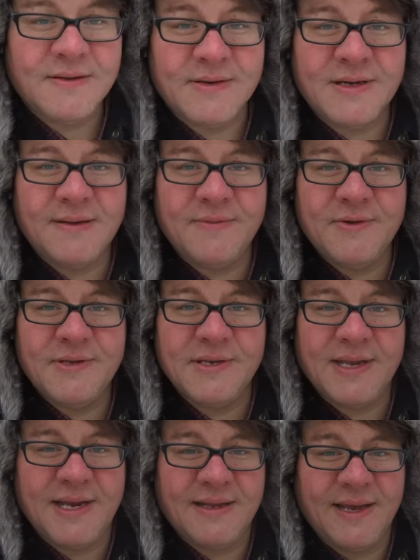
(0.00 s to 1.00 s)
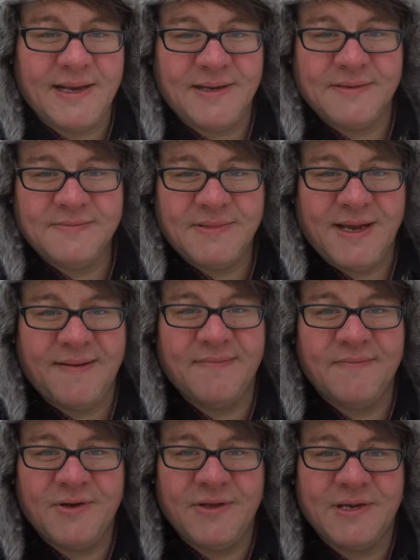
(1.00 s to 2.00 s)
Well, I'm losing daylight and
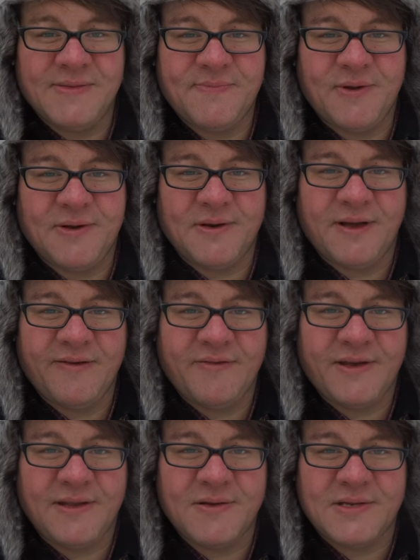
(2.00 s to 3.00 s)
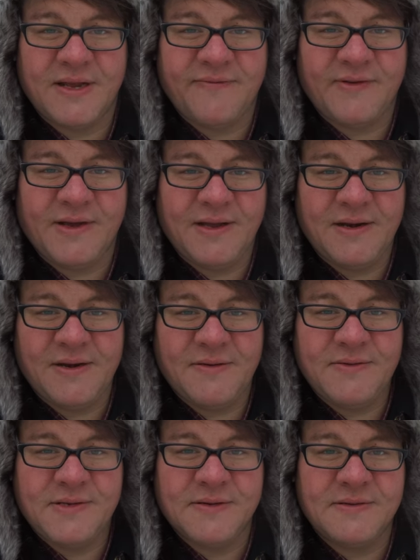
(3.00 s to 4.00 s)
I'm really just putting off the other stuff I got to
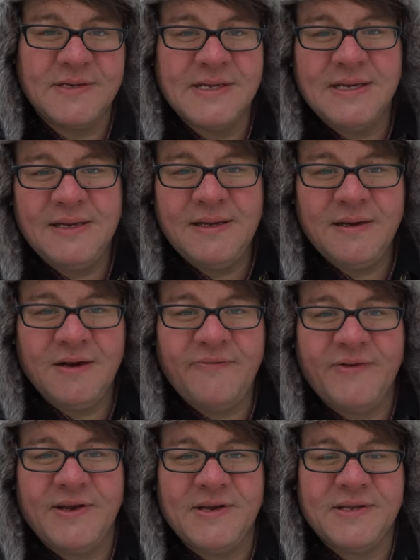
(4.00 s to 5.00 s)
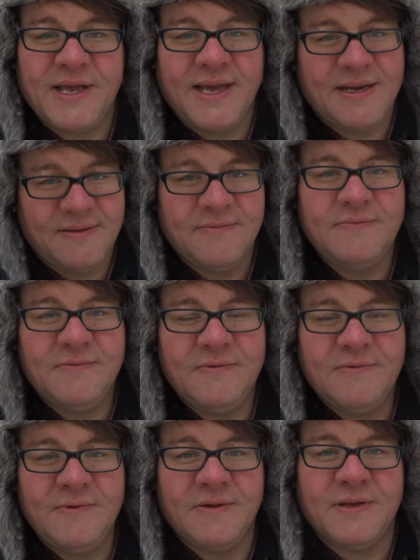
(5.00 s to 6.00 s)
do. So to finish that and
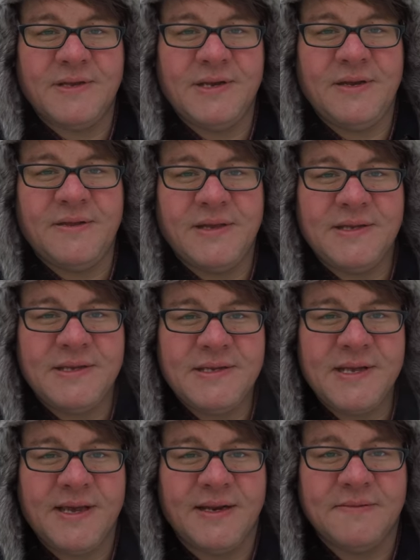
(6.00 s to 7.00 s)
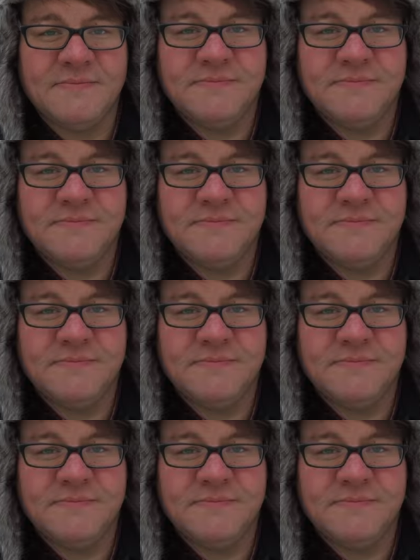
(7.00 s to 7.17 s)
we'll continue this inside.